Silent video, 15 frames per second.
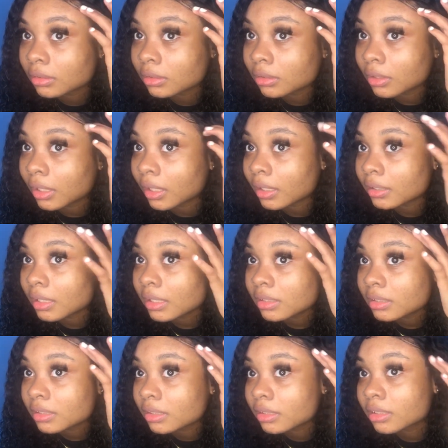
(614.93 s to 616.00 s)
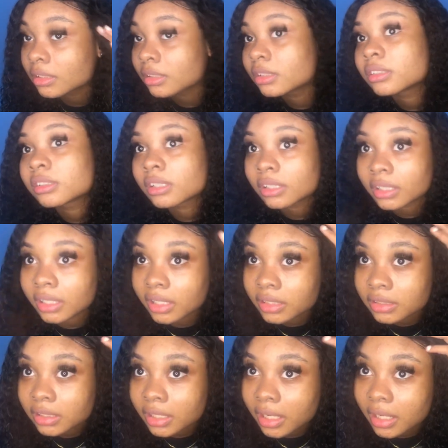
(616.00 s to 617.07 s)
Okay, that's as good as it's gonna get
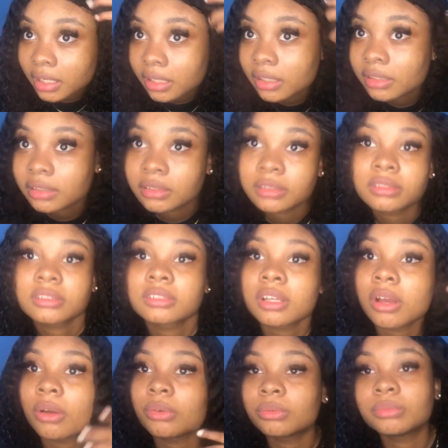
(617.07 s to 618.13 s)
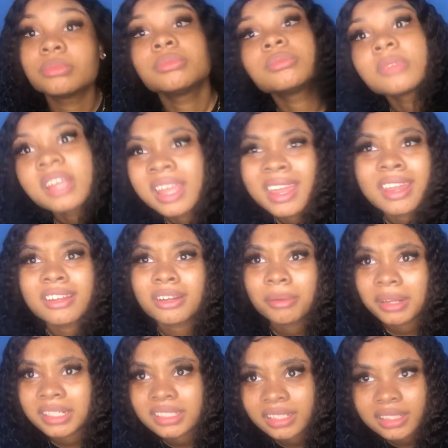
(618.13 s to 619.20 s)
today. So, and
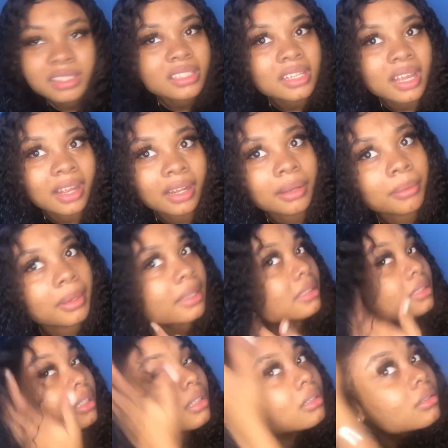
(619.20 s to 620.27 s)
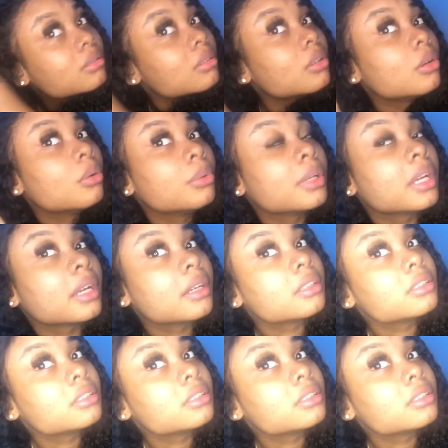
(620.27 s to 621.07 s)
nobody's gonna see that anyway, so who cares?